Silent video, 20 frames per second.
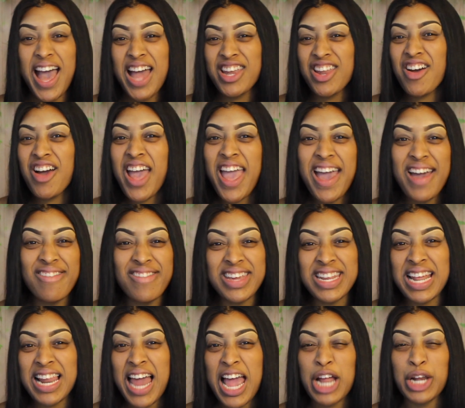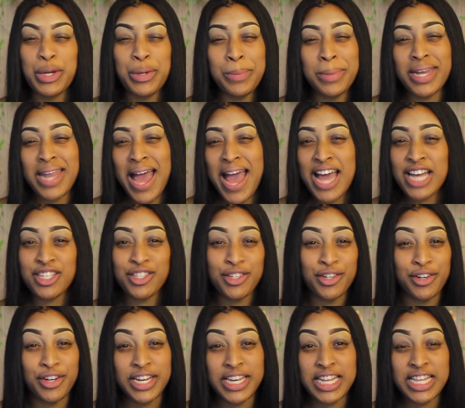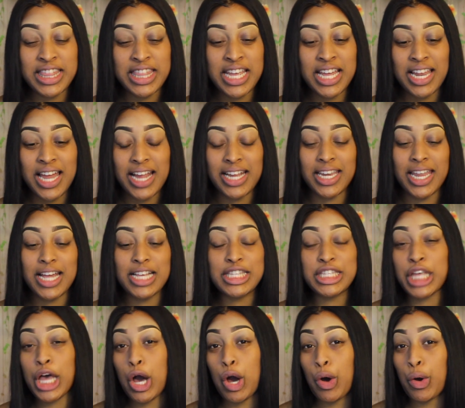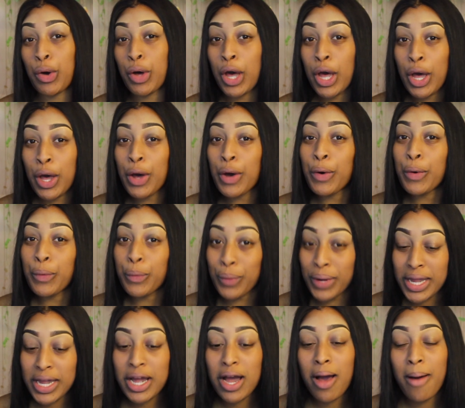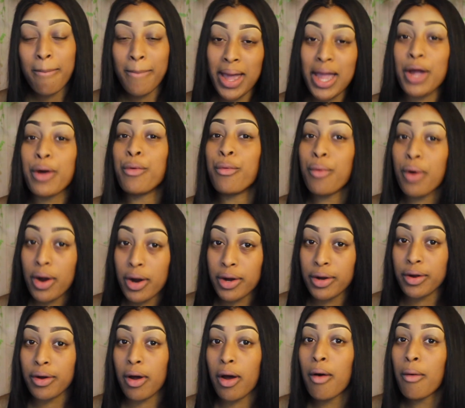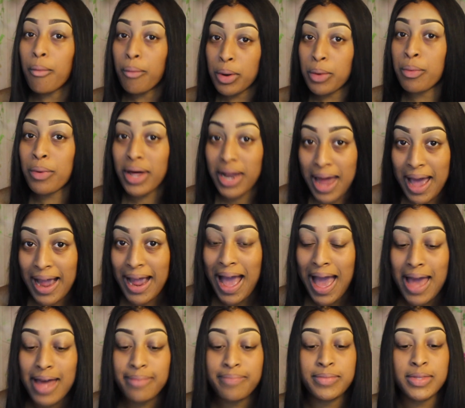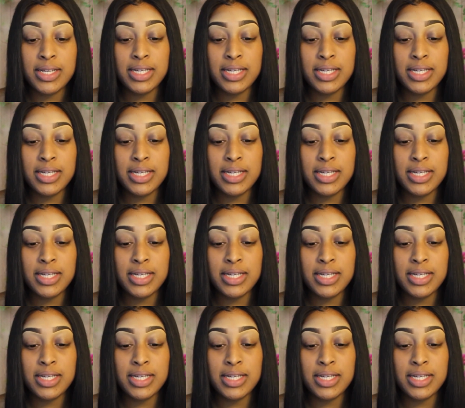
don't have any like luminizer or anything like that, so we're gonna make work with what I got.